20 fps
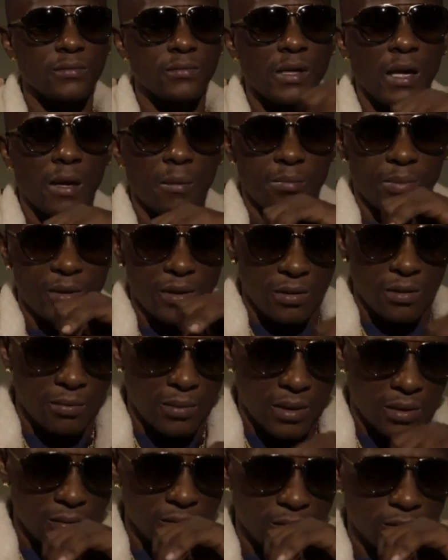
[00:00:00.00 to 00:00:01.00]
I build
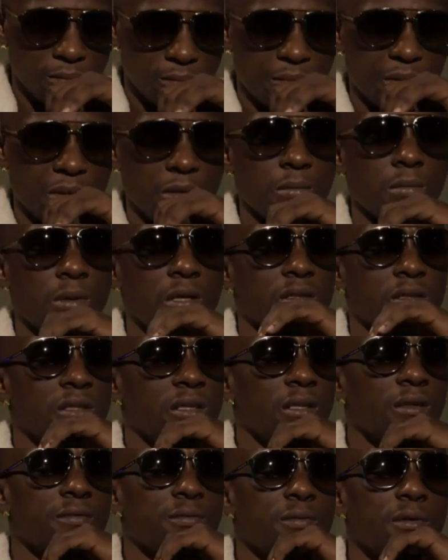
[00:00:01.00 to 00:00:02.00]

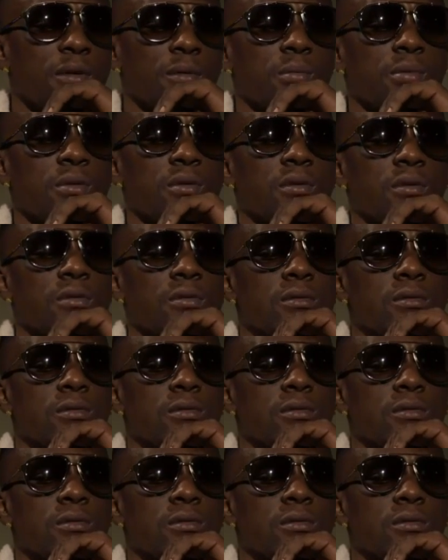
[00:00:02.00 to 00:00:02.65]
myself up. But